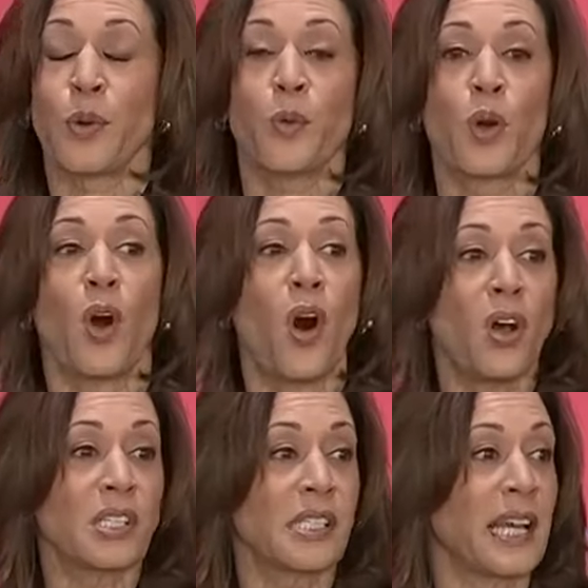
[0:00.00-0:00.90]
we were
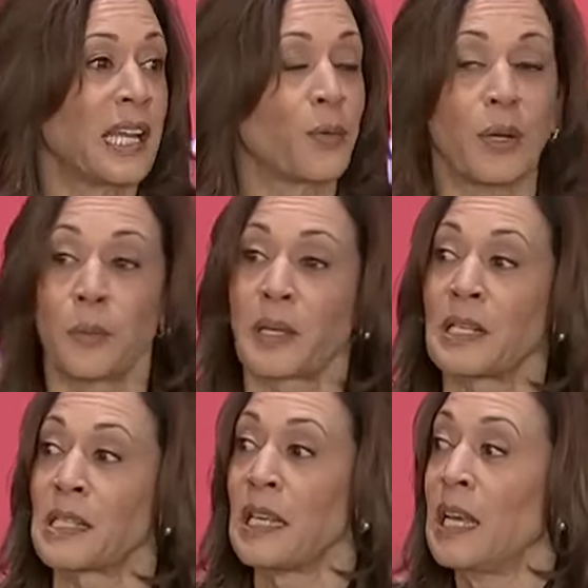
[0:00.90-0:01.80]
all standing around
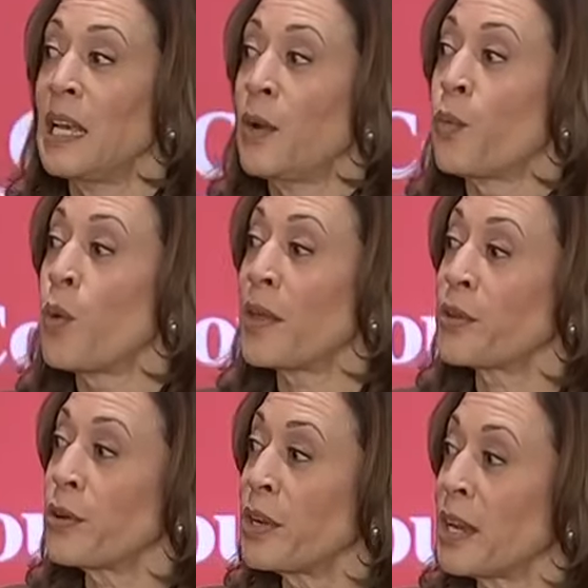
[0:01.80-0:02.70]
because
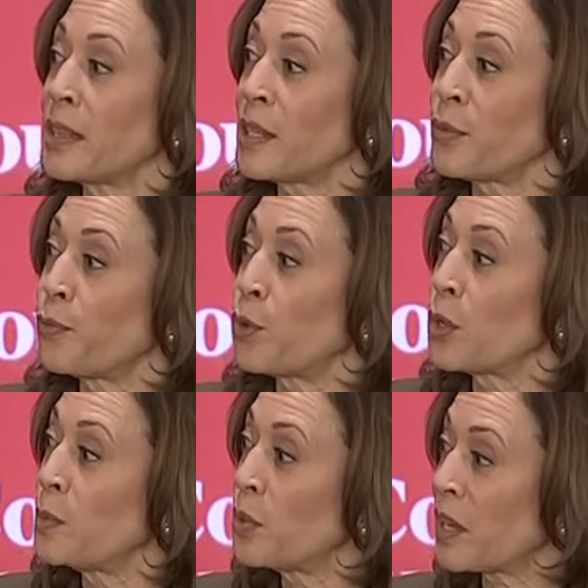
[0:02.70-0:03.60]
whether or not the
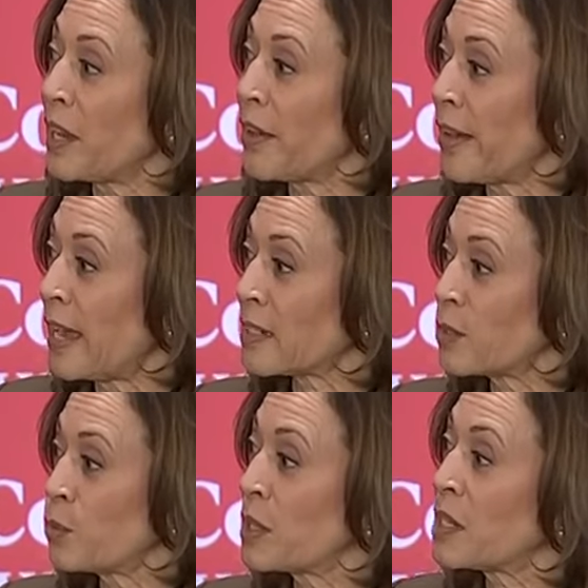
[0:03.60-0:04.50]
Affordable Care Act
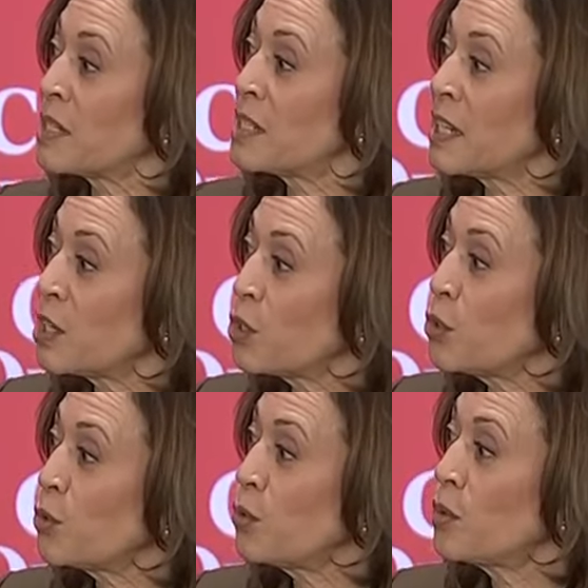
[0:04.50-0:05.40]
would
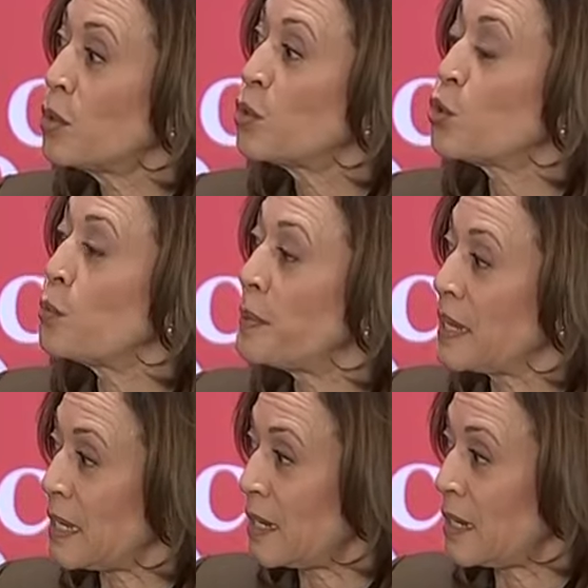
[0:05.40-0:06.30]
continue to
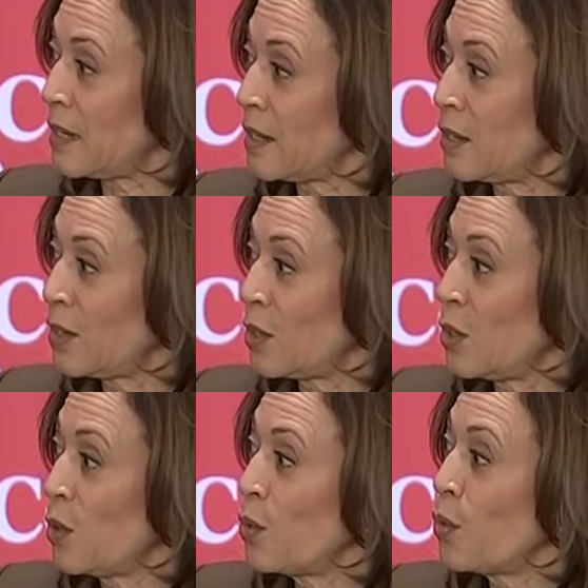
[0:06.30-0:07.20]
be
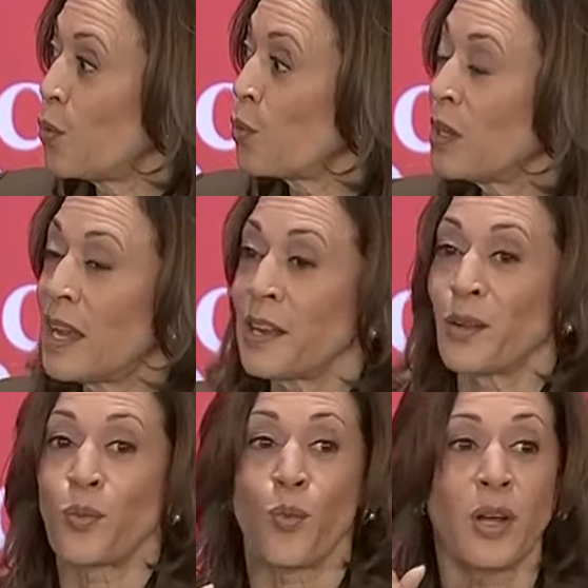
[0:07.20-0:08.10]
relied
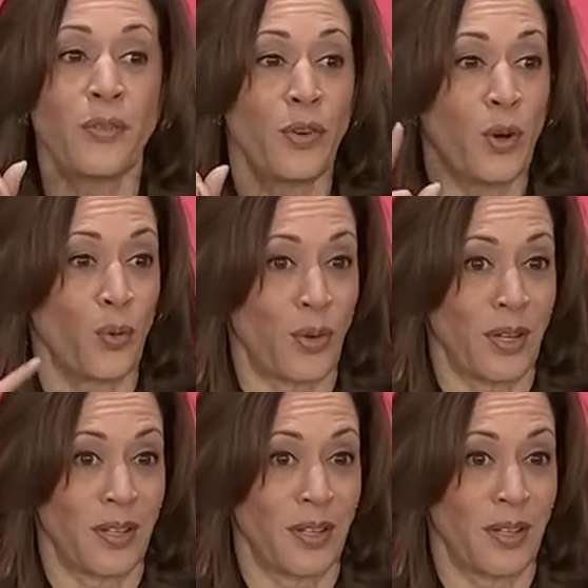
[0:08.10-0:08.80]
on one vote.